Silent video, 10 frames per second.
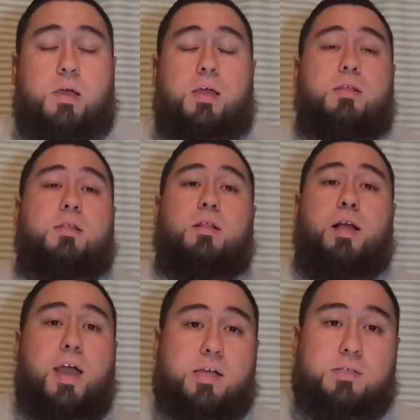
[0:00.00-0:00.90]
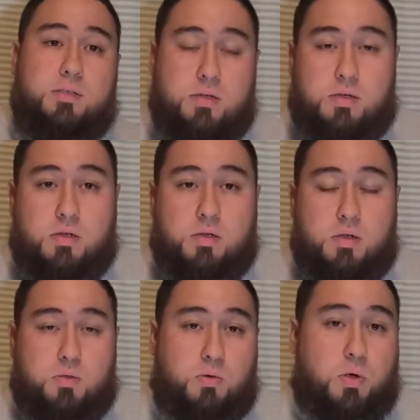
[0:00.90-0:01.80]
And then the last
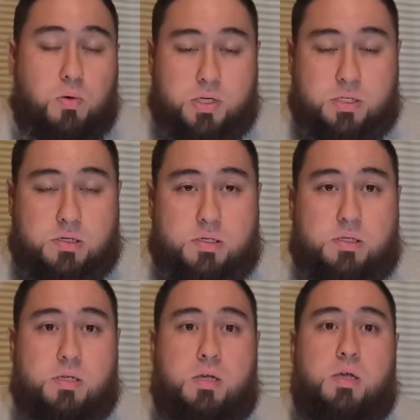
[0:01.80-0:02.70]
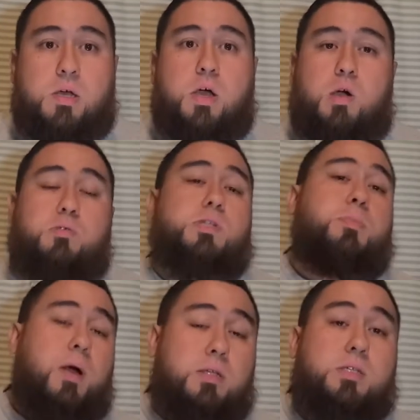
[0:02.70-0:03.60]
3 questions are
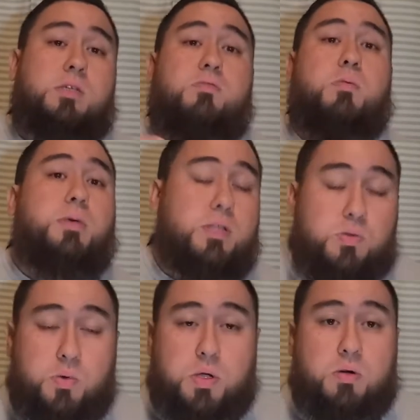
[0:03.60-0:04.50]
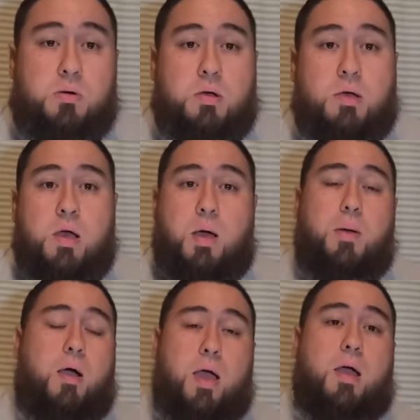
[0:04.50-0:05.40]
responses from Israel
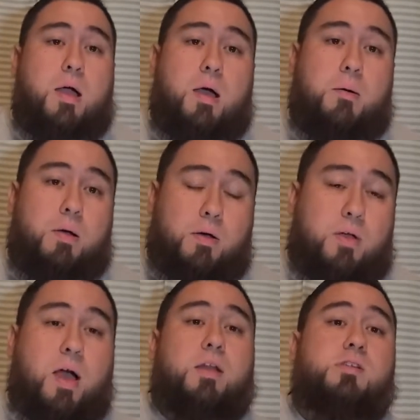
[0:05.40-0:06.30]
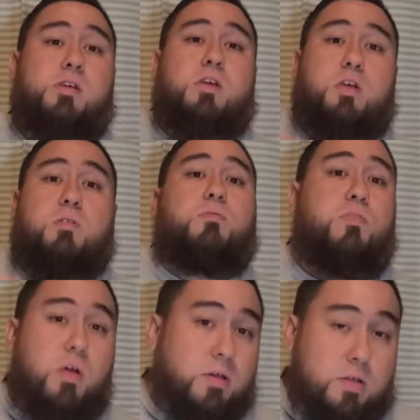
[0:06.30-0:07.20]
about how God is going to
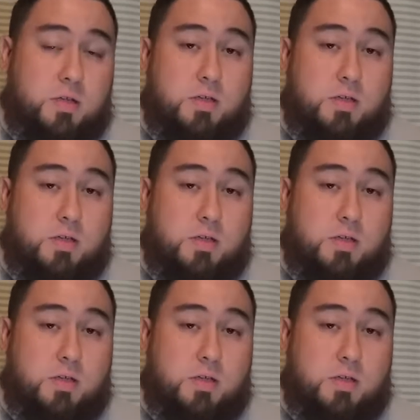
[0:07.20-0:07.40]
confront